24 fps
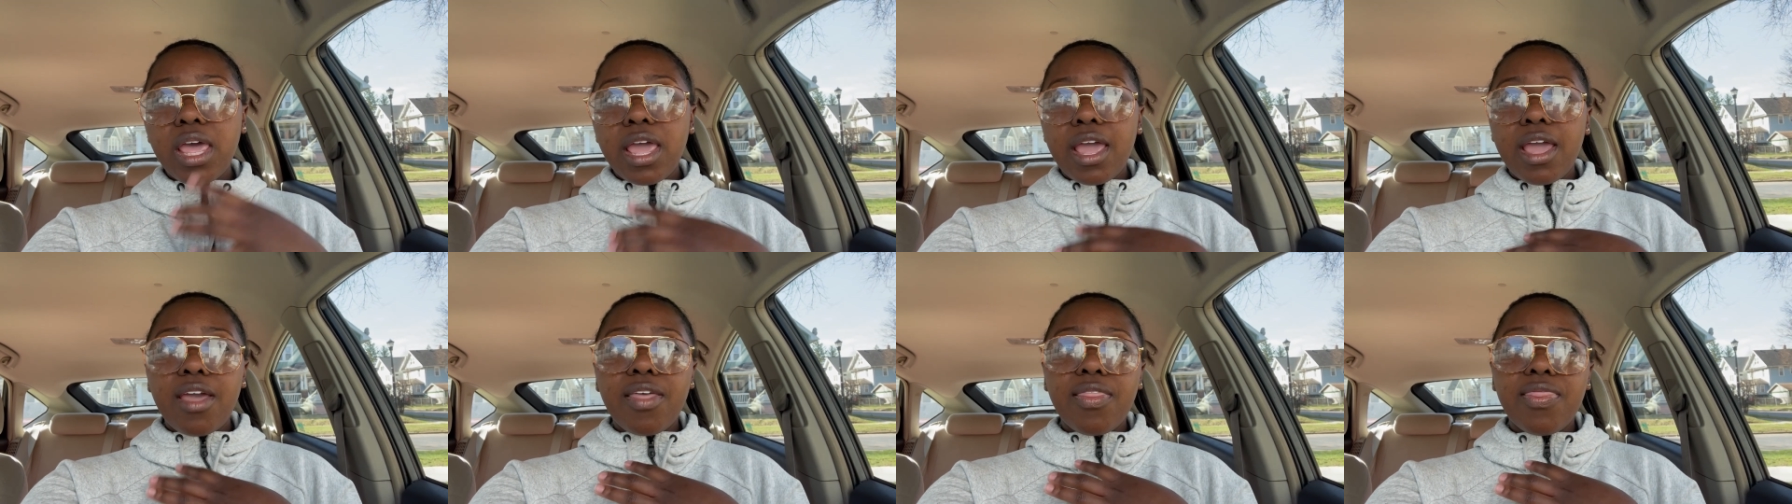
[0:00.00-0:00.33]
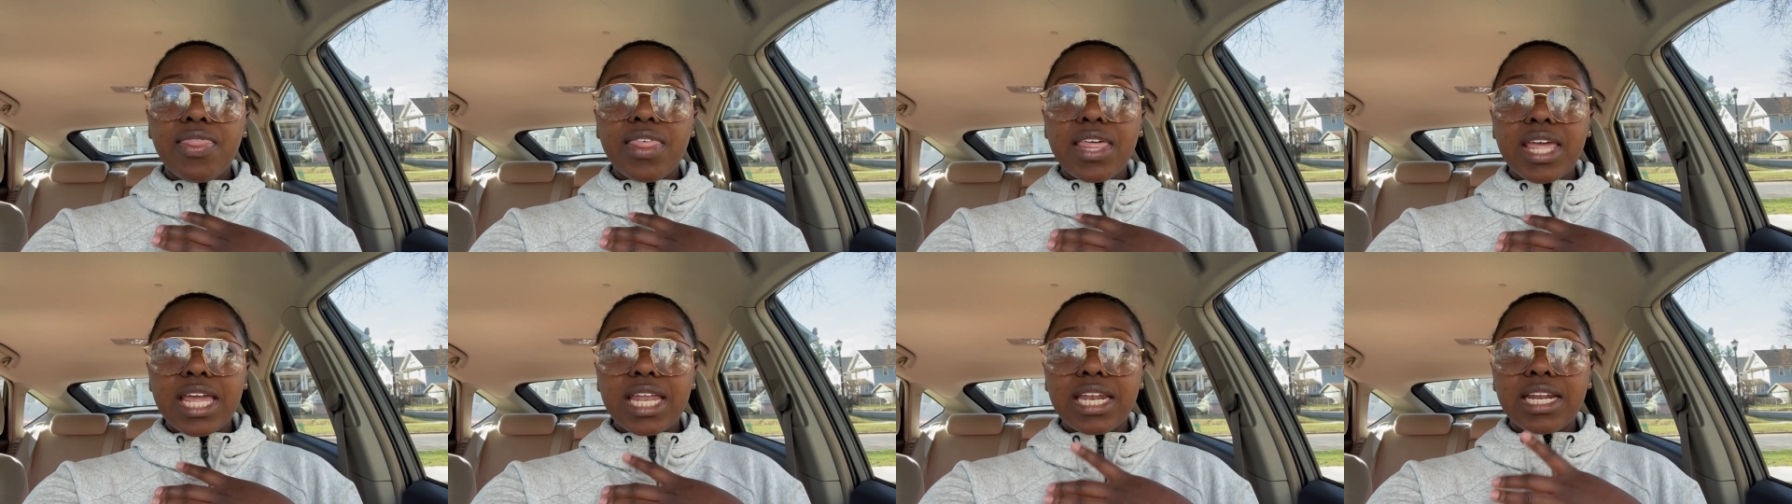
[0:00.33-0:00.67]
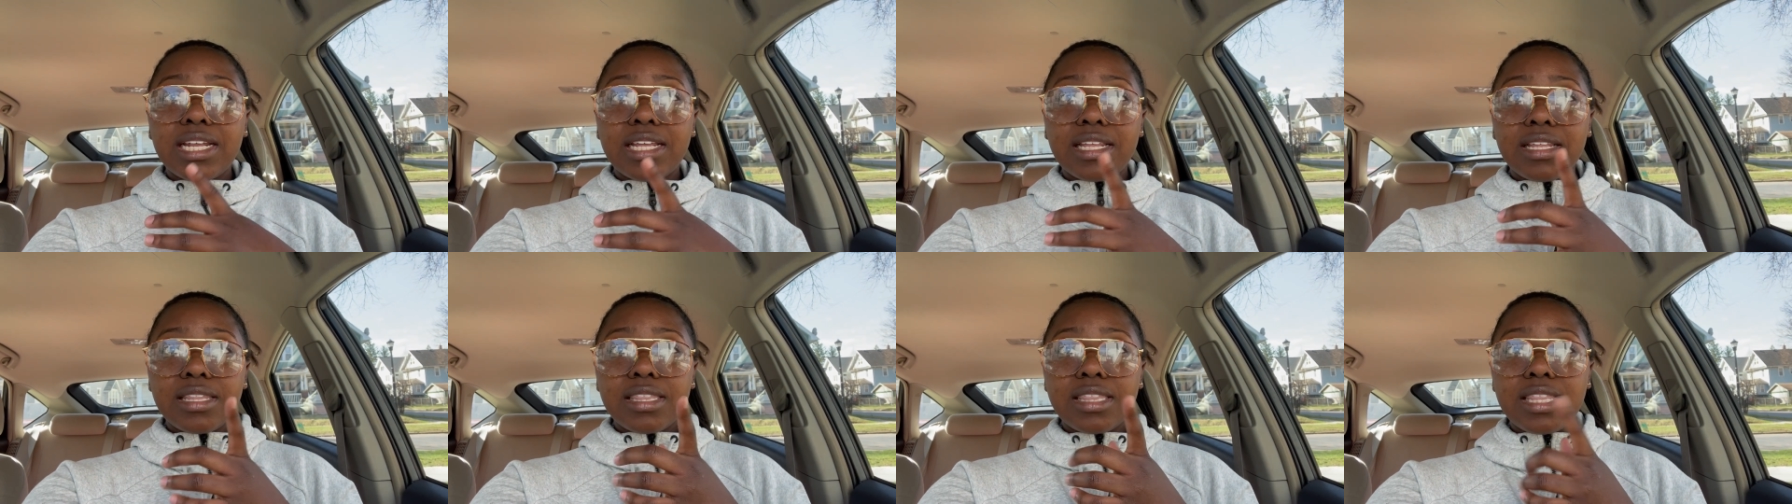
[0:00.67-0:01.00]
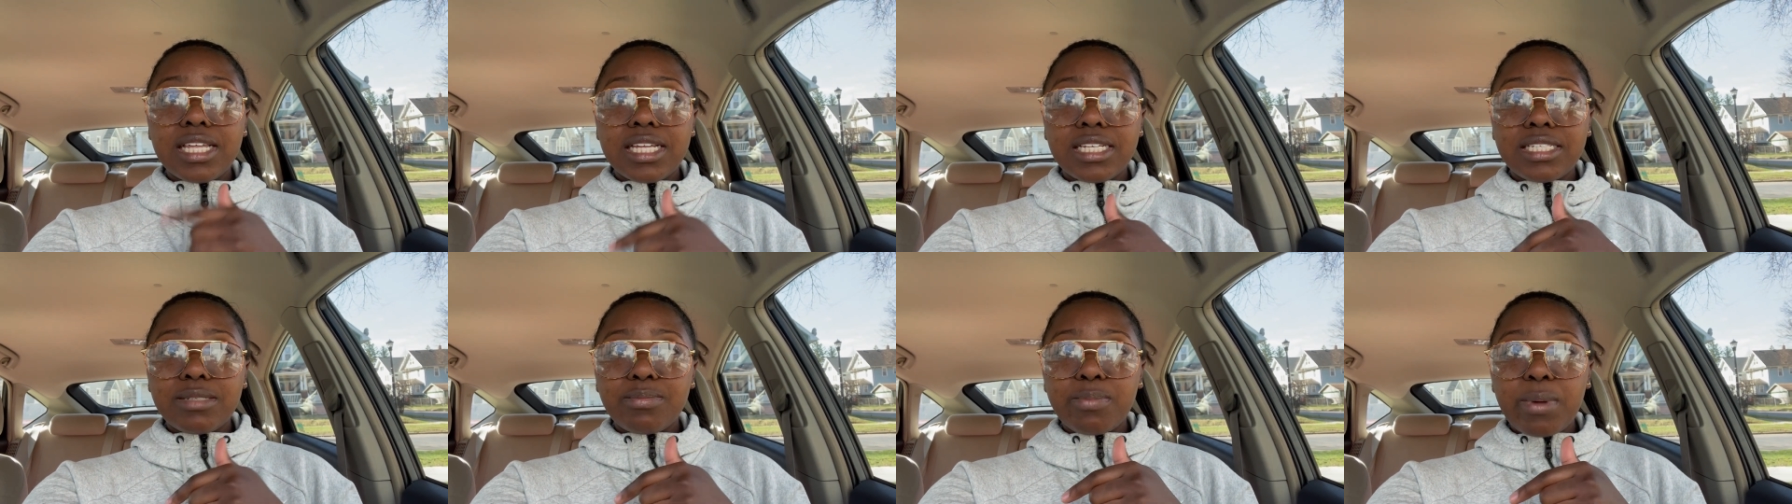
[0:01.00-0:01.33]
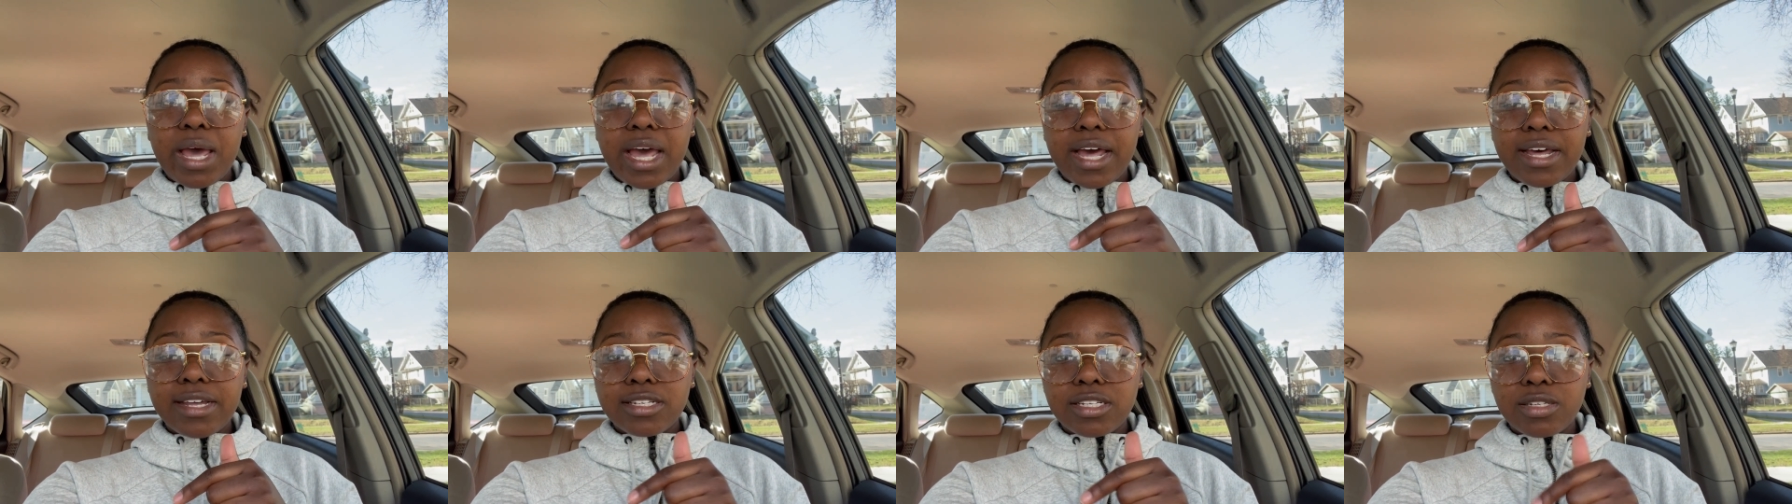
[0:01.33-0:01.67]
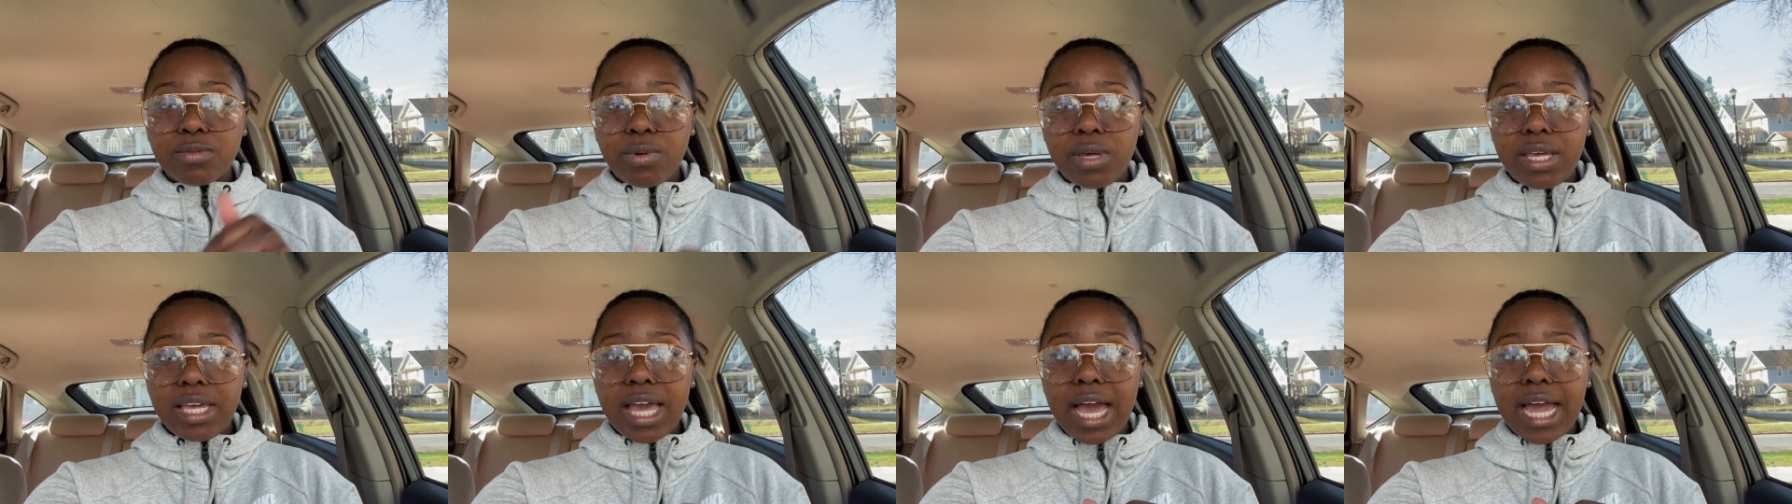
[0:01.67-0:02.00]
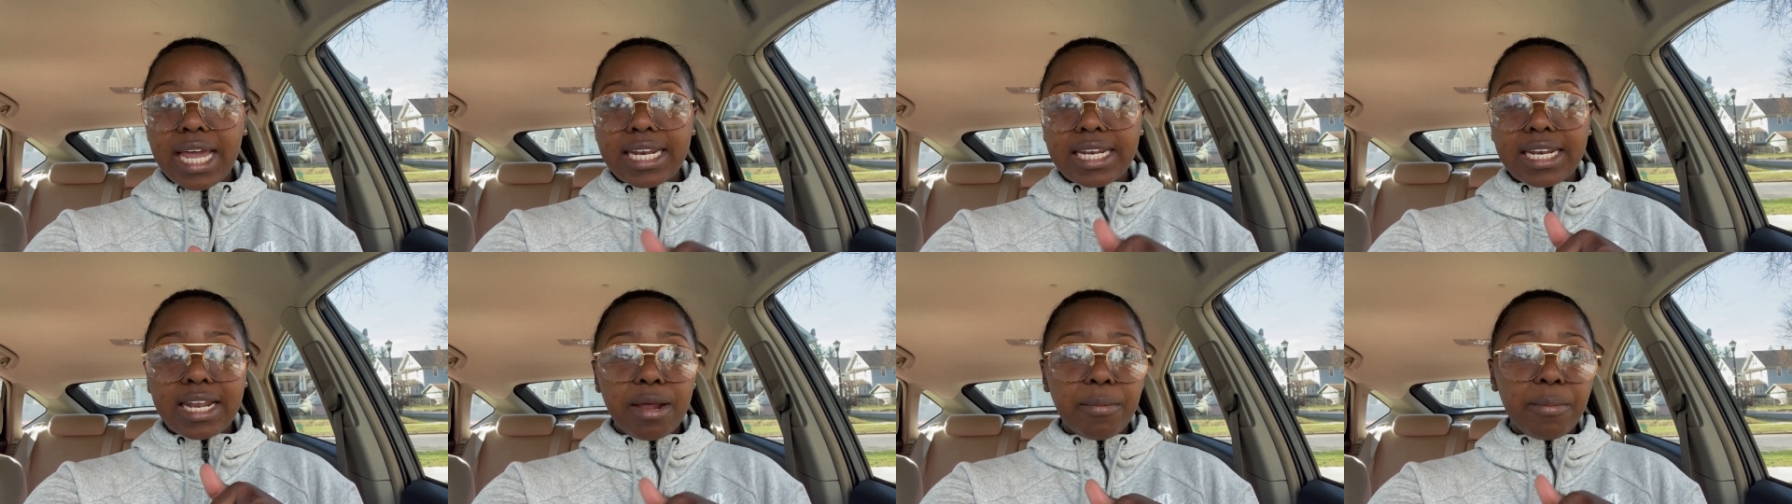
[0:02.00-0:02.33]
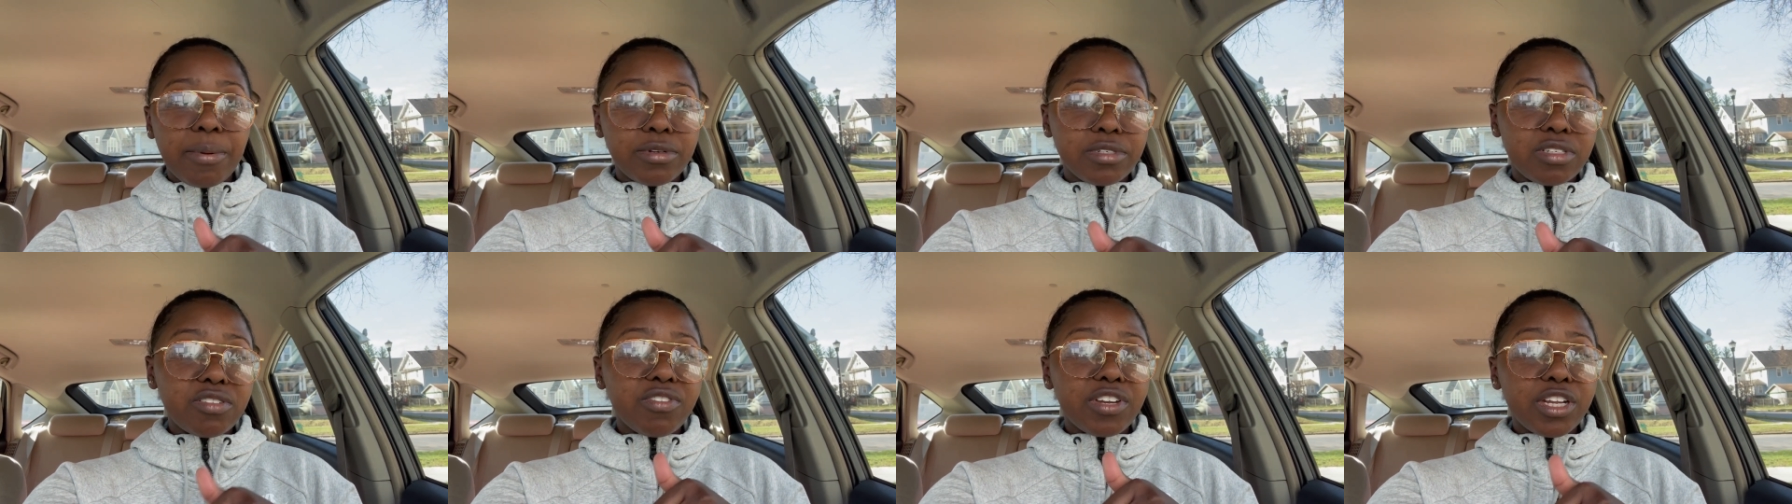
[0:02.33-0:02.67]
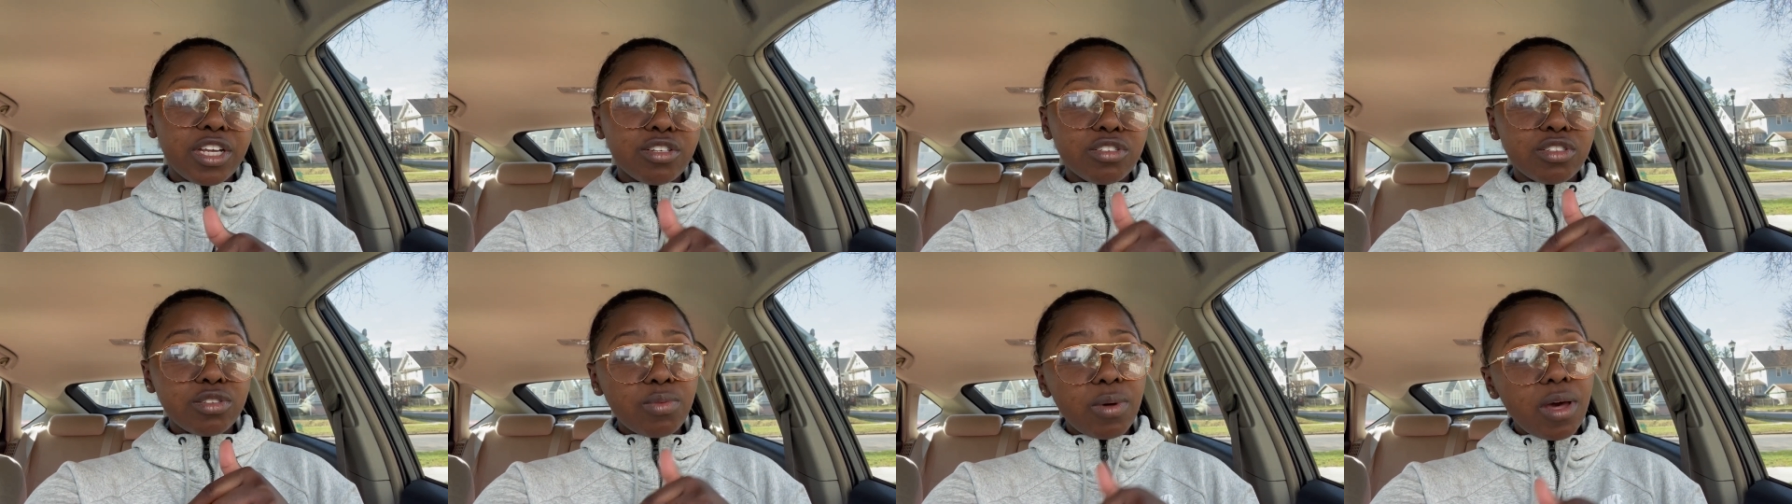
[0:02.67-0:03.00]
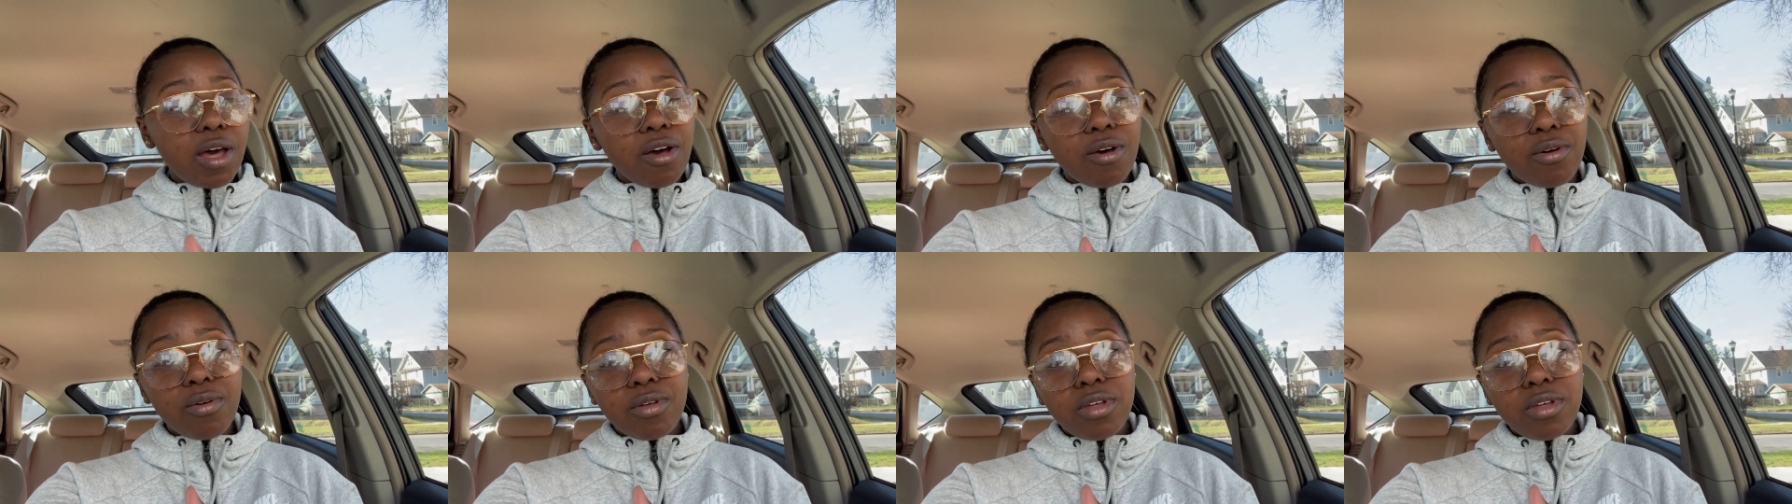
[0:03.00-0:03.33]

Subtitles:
And then this past week, I did not post a video as well.